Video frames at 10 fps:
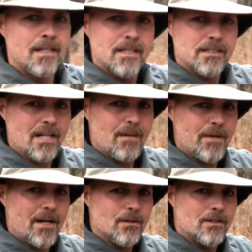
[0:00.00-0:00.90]
Sam
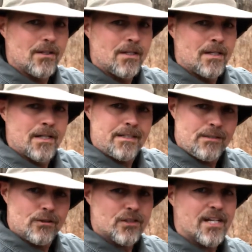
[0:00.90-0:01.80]
yells, did
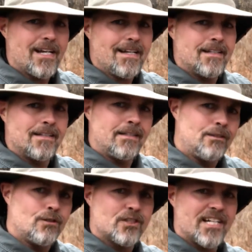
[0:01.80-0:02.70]
you see it? Did
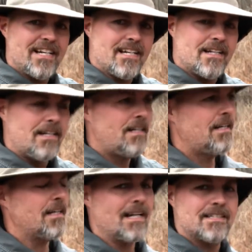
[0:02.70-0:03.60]
you see it?
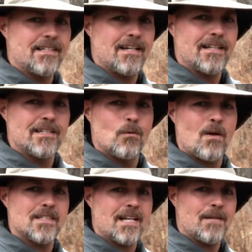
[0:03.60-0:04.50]
And I said, did I see
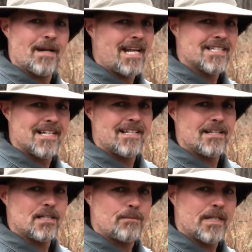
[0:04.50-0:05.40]
what, Sam? I can't see
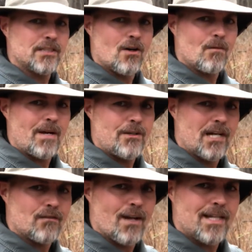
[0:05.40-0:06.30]
nothing. It's pitch dark, man. You
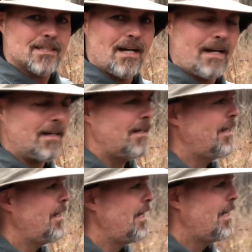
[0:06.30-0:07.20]
got the flashlight.
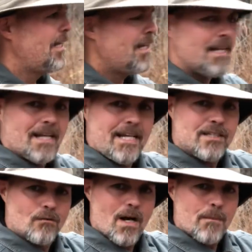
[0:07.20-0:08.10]
He
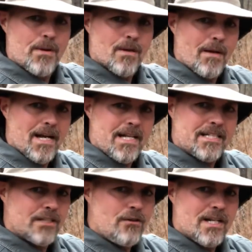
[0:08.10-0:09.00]
said, right up here, man. He
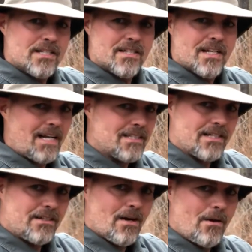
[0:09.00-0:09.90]
said, you didn't see it. And I
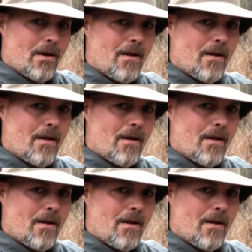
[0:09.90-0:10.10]
said, no.